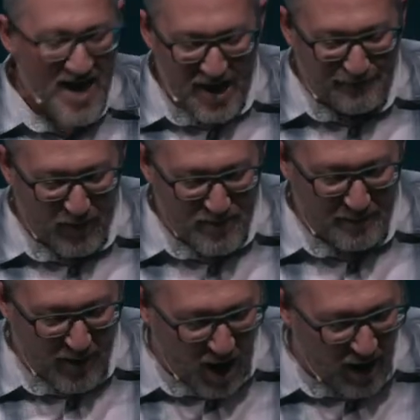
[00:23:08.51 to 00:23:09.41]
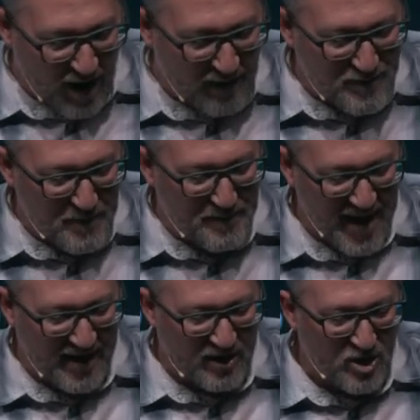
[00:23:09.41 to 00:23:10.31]
and from the paw of the
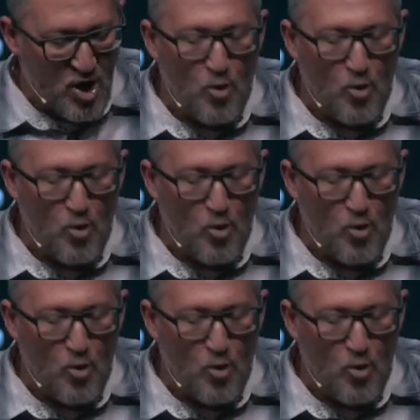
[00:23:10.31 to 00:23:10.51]
bear